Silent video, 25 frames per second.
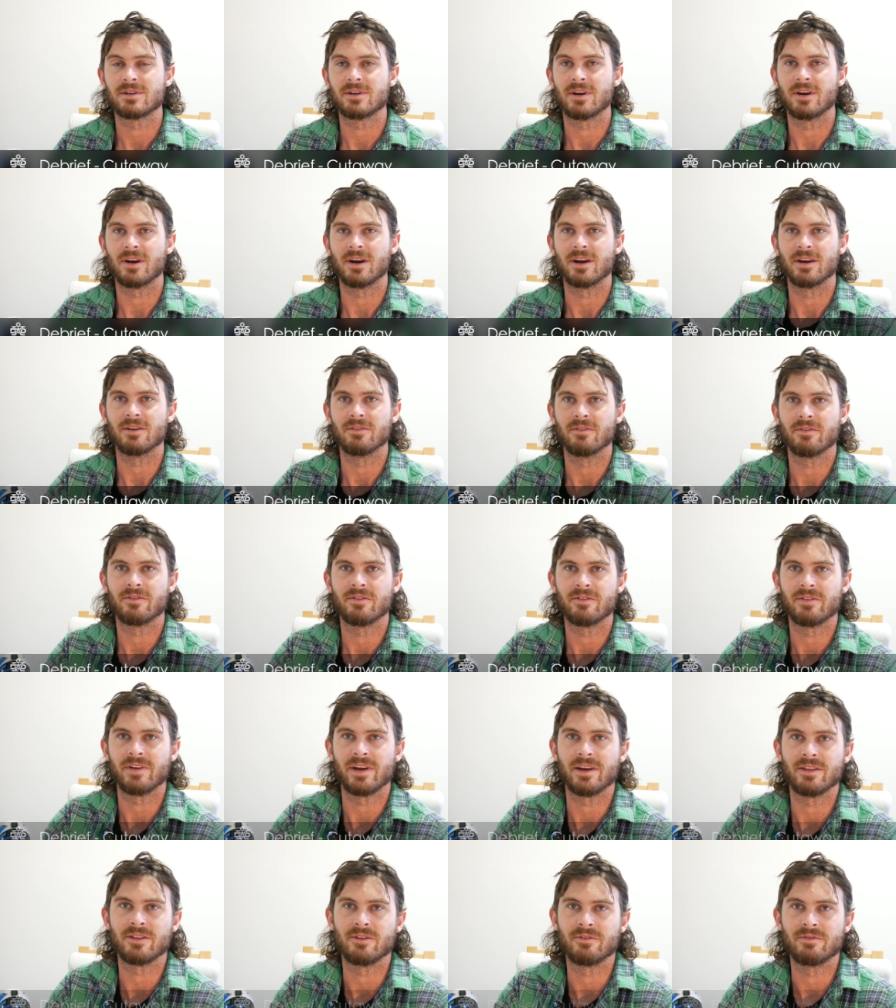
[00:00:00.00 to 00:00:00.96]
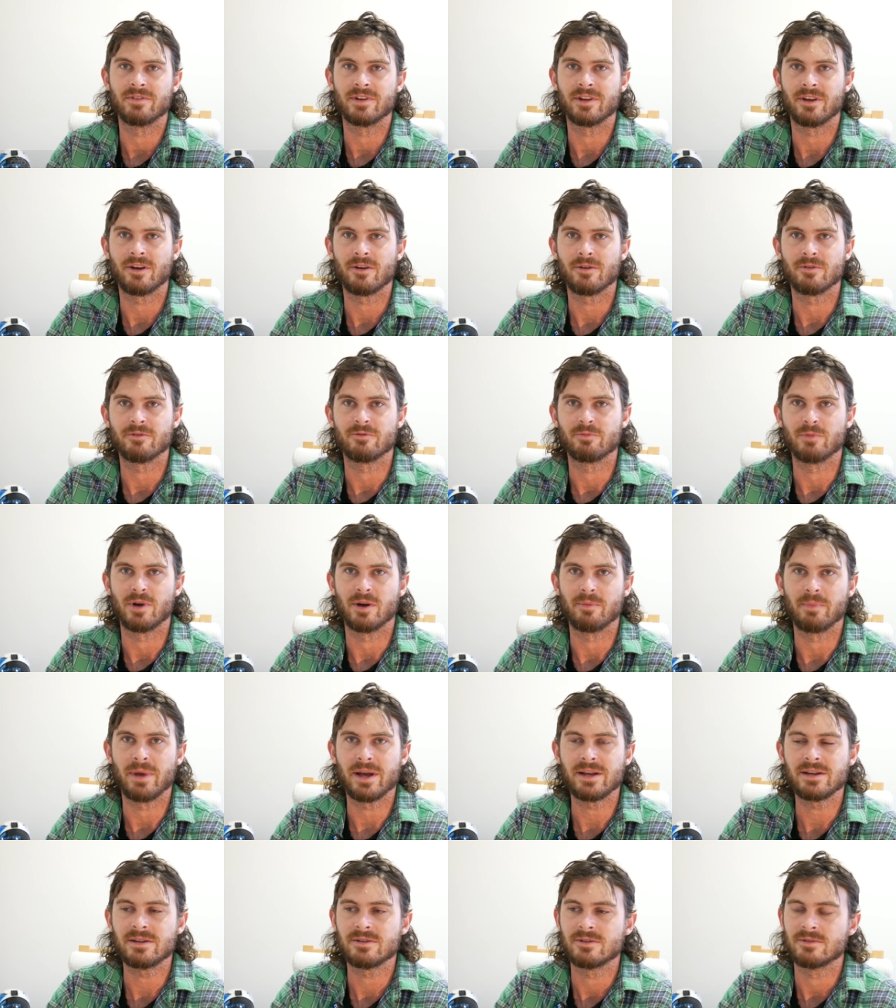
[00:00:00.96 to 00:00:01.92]
I've found the video of my
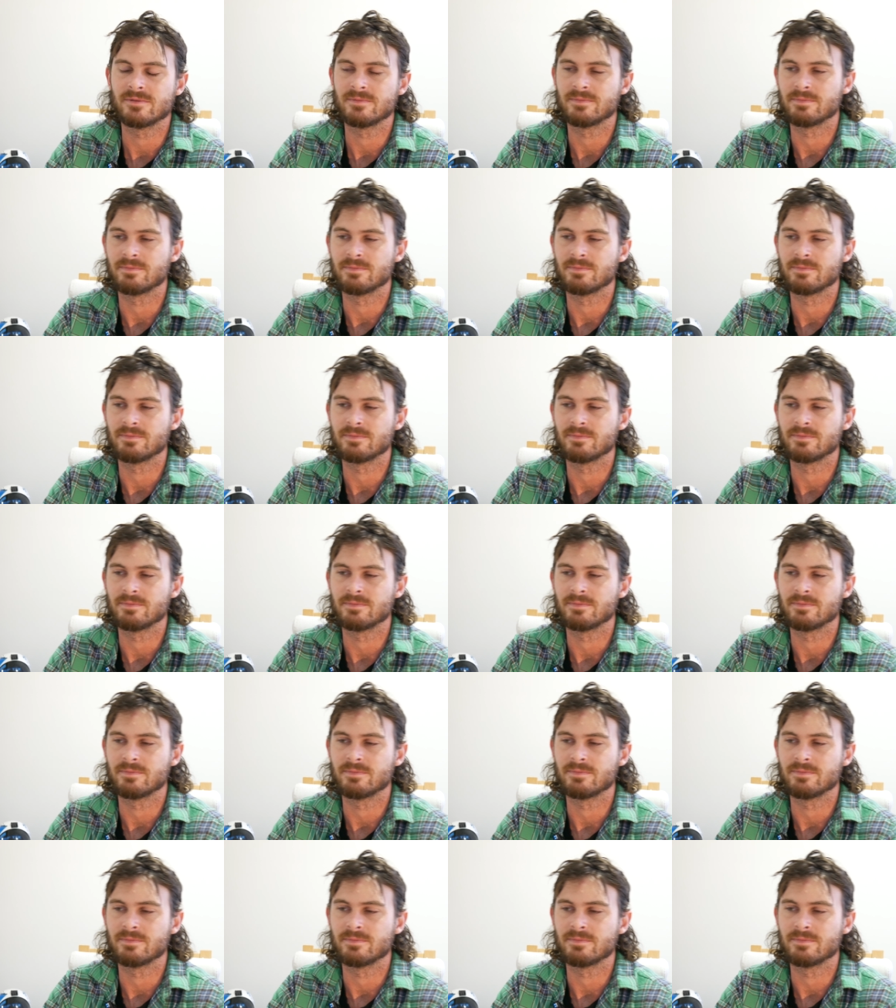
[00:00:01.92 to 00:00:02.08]
mate,